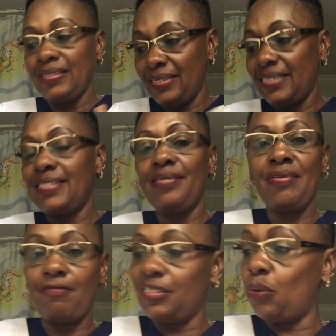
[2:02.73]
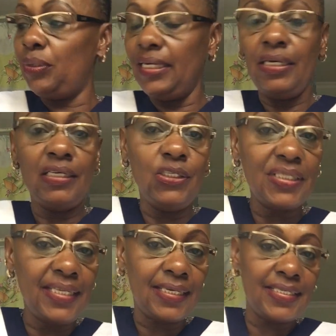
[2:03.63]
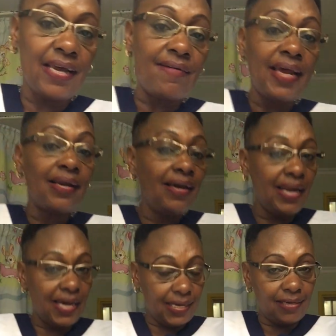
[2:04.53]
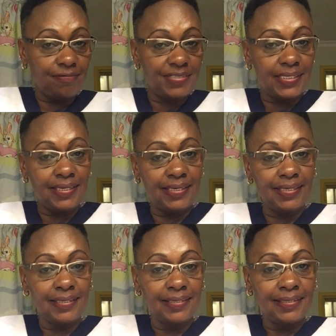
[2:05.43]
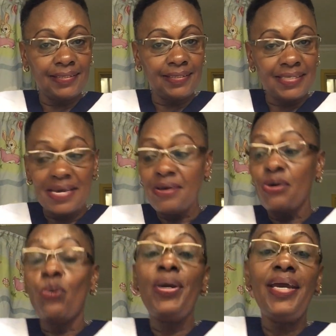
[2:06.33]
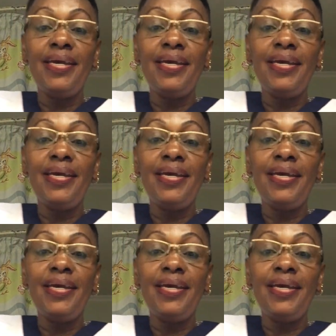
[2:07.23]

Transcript: Yes, after we use the sterile gloves, we